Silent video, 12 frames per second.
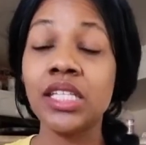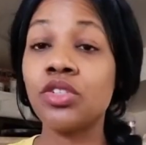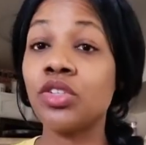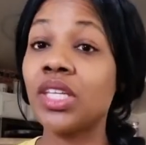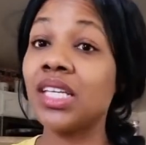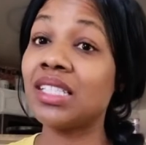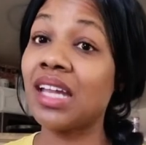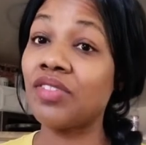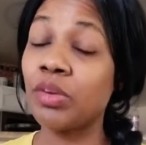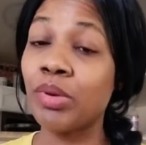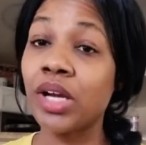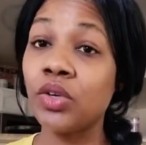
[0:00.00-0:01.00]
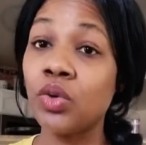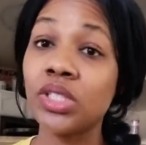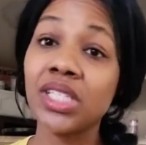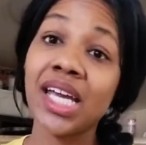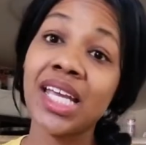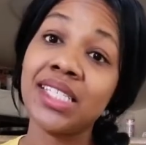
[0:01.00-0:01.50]
These are things that I have to
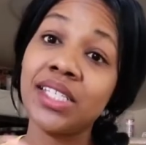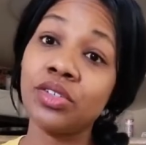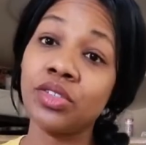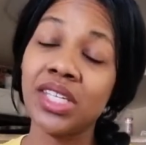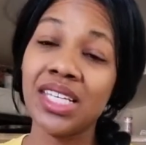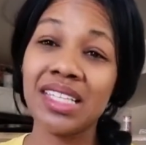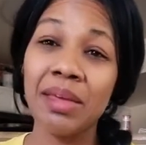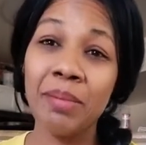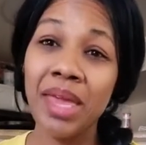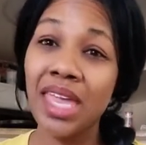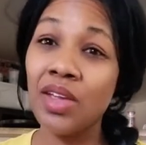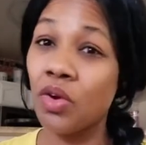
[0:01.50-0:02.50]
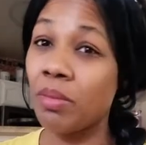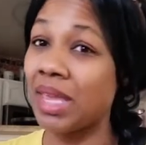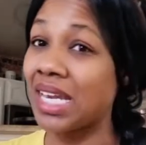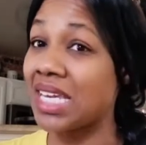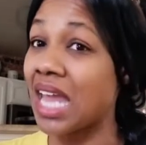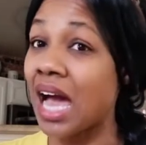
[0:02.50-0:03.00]
prioritize. These are things that may or
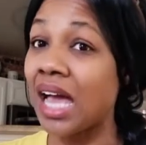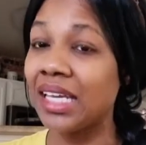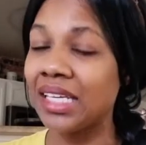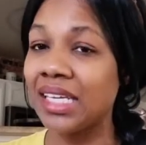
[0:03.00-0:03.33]
may not